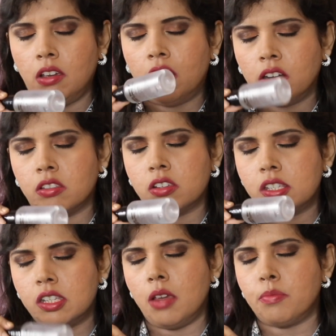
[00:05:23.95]
another
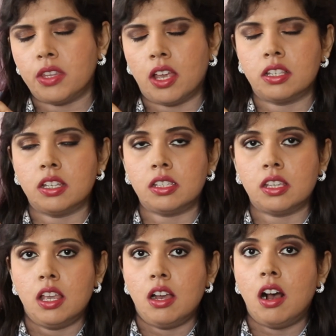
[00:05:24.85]
step, that is
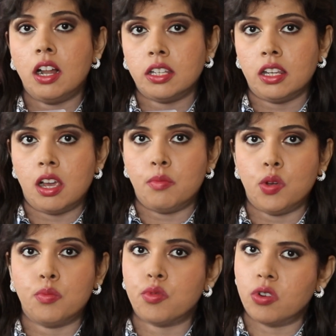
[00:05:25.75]
Hada
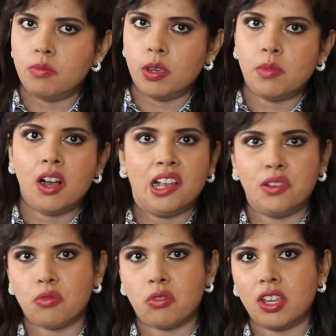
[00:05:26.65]
Labo Premium
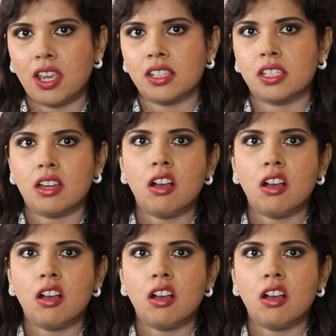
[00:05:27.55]
Hyaluronic Acid.